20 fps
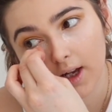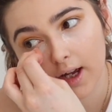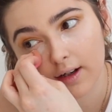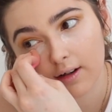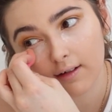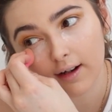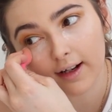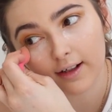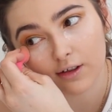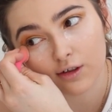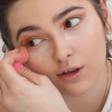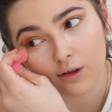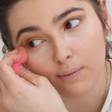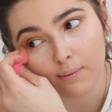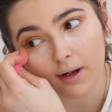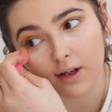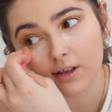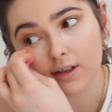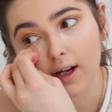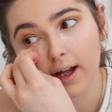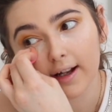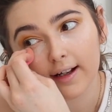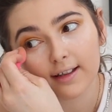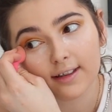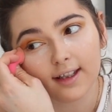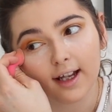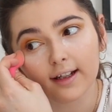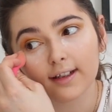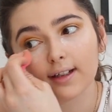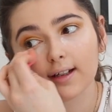I don't like too much like
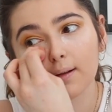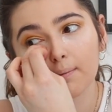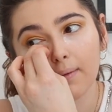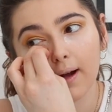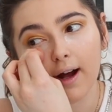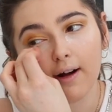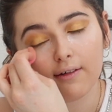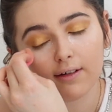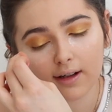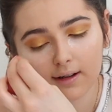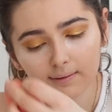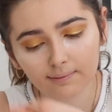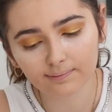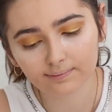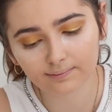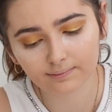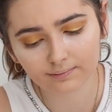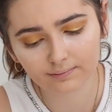setting powder.